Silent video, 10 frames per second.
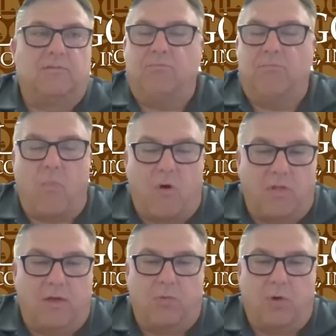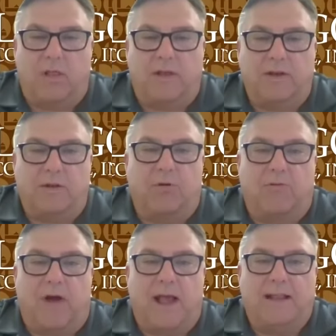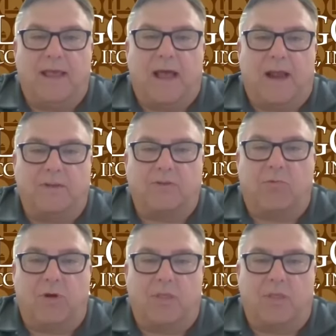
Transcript: more than willing to provide that as one